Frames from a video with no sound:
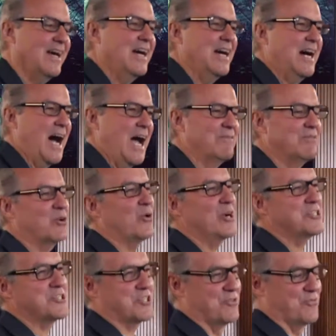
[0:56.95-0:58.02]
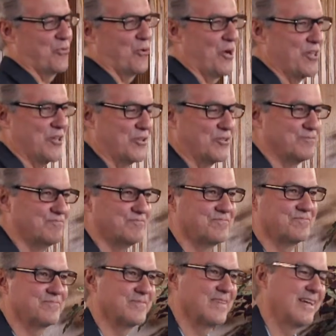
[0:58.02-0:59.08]
I have a question for you.
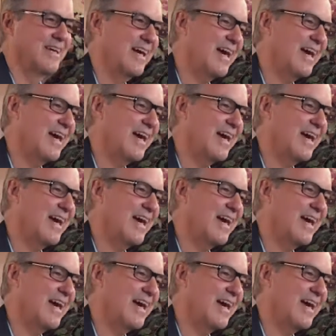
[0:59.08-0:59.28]
And